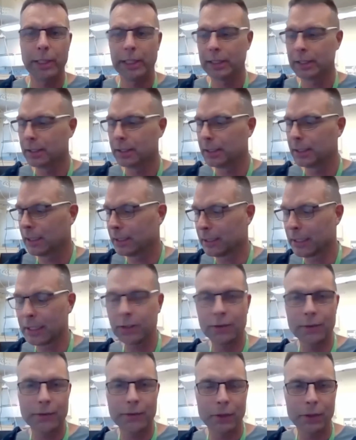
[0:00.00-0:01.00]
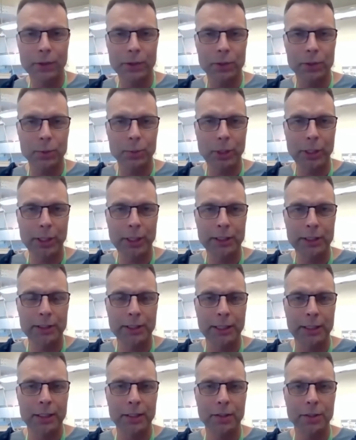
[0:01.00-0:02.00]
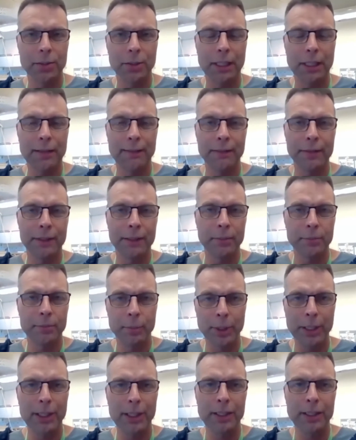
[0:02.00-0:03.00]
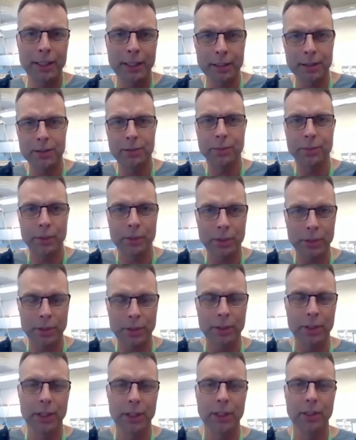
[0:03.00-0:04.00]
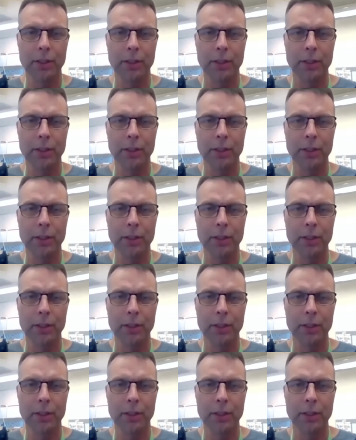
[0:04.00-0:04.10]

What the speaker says: But that, of course, means that you have a big network